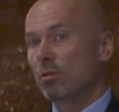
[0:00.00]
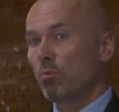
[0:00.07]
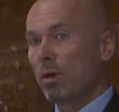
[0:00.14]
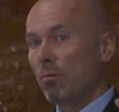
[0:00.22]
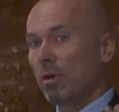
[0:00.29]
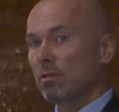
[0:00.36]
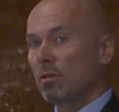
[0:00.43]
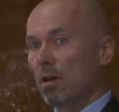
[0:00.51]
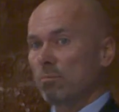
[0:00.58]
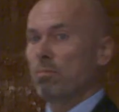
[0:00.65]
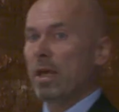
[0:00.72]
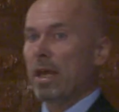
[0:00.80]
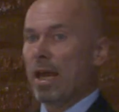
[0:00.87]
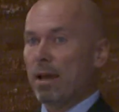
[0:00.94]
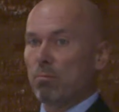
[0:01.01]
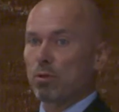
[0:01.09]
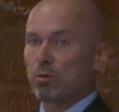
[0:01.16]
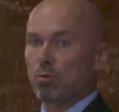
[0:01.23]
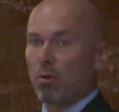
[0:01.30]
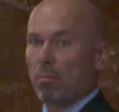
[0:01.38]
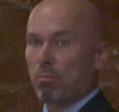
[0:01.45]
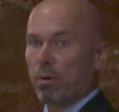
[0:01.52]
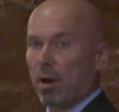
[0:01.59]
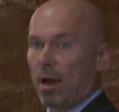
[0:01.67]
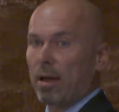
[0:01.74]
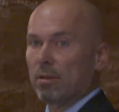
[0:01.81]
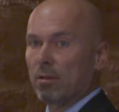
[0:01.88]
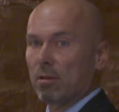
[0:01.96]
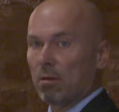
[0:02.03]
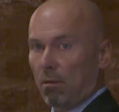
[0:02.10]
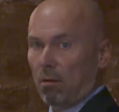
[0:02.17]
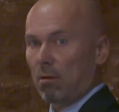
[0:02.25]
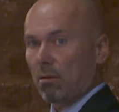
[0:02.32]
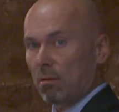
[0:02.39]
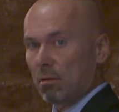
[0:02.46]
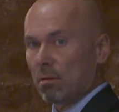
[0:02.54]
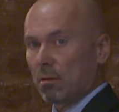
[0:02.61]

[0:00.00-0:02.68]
we will not be able to apply the law